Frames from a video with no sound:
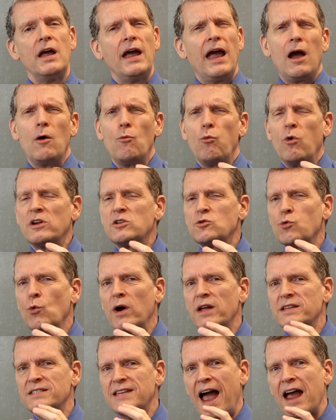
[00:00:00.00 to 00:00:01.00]
and which
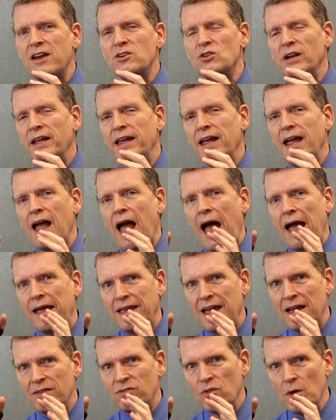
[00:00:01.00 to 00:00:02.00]
ones actually
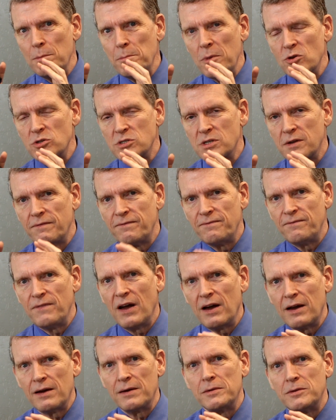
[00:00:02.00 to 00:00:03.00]
get the
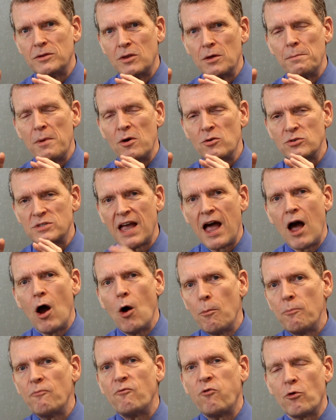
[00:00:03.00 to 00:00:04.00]
most
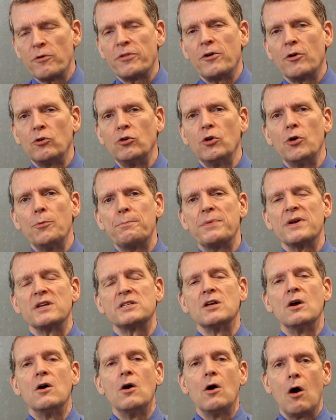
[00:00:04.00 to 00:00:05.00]
help for their lupus
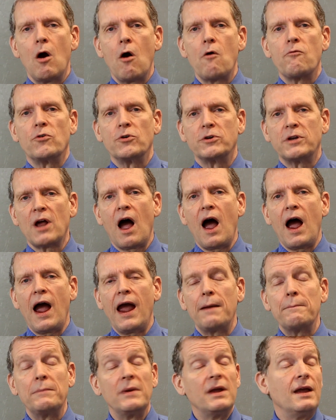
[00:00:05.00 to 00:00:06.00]
over
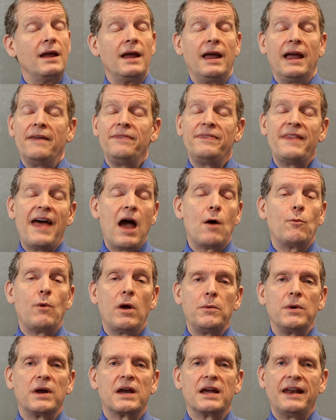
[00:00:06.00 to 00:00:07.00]
time, and that way
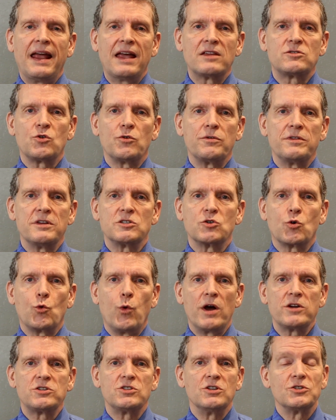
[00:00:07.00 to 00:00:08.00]
we can answer this
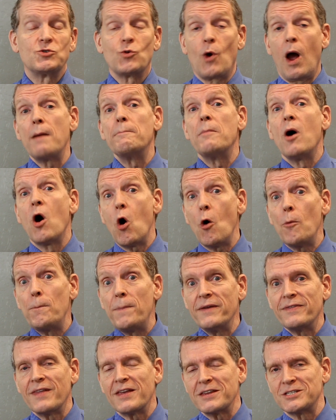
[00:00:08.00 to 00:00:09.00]
question. So I'm
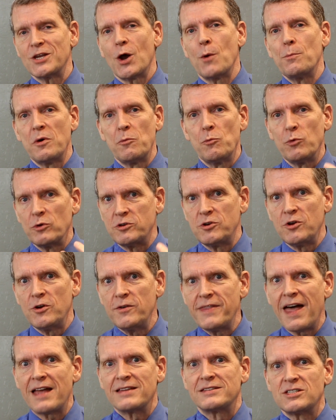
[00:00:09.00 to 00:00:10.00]
hoping that someone would do
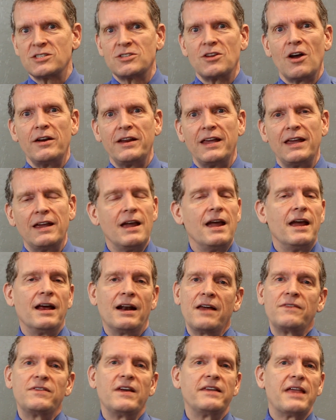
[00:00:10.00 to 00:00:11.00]
that study,
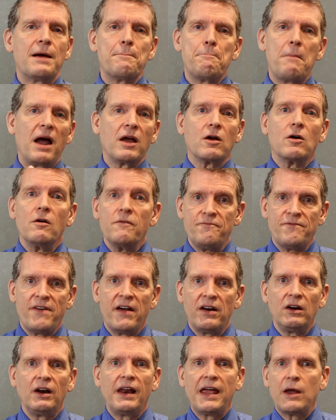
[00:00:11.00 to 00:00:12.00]
and I think that
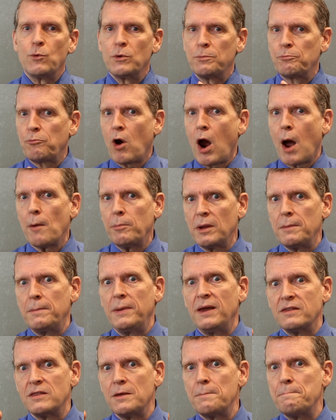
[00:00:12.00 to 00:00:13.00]
mycophenolate would probably
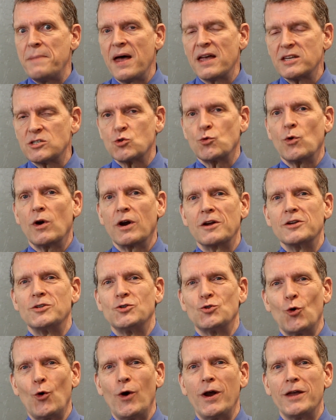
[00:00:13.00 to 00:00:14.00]
be the best drug of
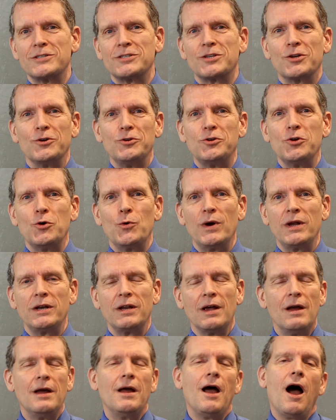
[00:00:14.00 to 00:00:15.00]
choice to do it.
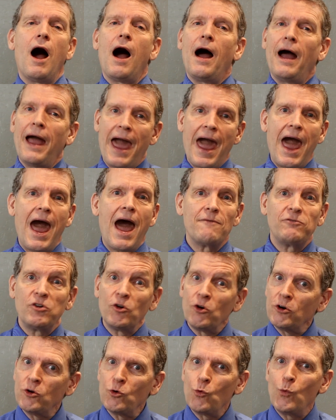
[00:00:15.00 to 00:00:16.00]
I have
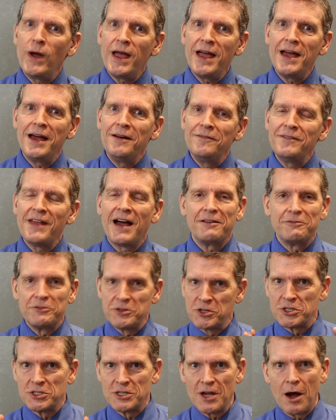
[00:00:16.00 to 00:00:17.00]
heard when that
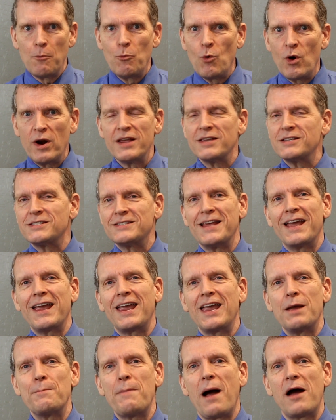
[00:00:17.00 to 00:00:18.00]
someone is
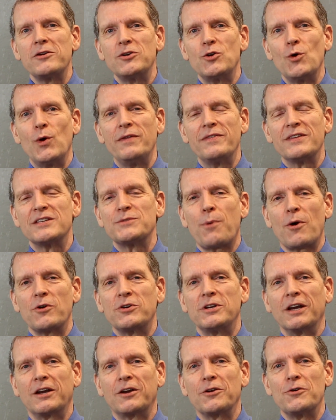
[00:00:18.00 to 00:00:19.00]
thinking about doing this
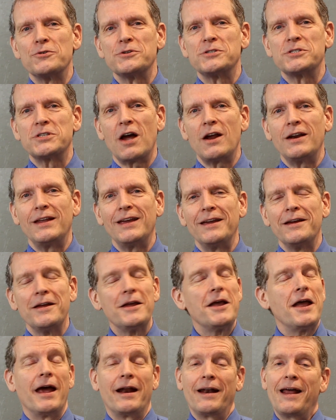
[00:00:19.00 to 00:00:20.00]
particular study,
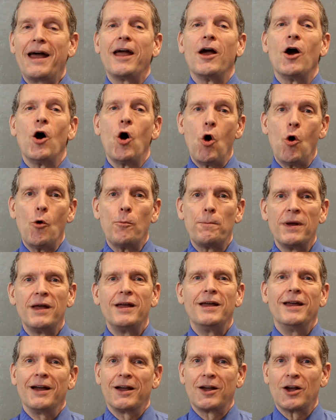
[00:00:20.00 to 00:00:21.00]
and I hope
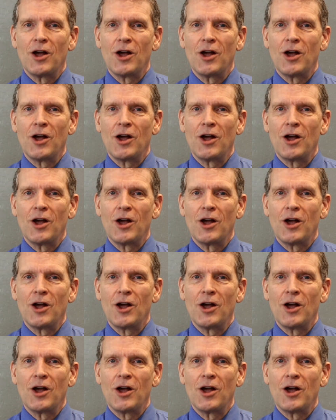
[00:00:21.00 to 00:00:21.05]
it